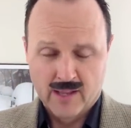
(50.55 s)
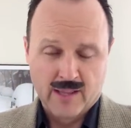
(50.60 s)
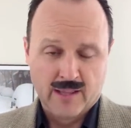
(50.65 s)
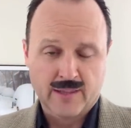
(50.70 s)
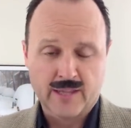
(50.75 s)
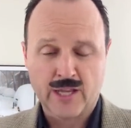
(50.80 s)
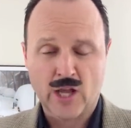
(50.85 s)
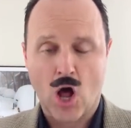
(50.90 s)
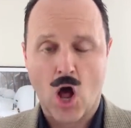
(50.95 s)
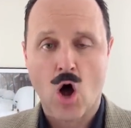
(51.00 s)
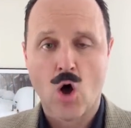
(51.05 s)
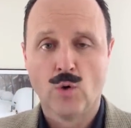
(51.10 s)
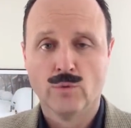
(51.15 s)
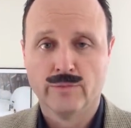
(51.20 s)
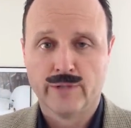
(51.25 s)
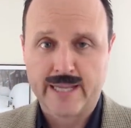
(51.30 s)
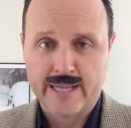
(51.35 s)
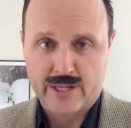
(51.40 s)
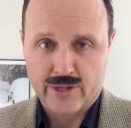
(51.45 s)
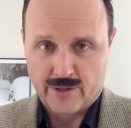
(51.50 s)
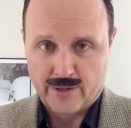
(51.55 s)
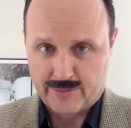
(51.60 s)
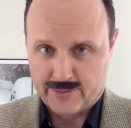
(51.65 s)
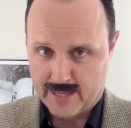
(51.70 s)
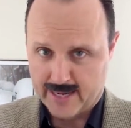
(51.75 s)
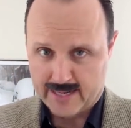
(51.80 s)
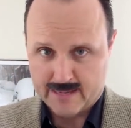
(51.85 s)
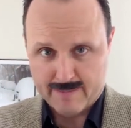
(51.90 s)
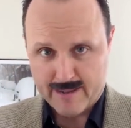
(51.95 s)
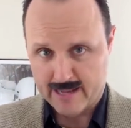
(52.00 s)
The only good
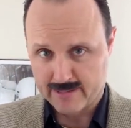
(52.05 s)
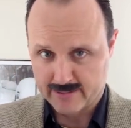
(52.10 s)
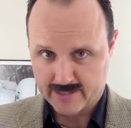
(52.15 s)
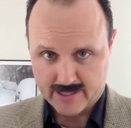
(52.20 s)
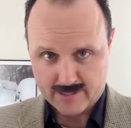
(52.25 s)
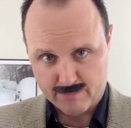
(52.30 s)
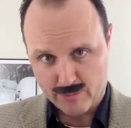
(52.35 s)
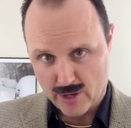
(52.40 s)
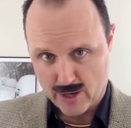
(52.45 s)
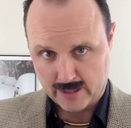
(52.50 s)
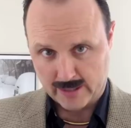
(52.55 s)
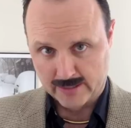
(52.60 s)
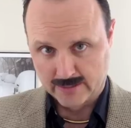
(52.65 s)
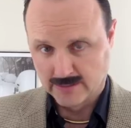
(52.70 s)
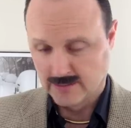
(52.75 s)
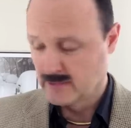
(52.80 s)
thing about this book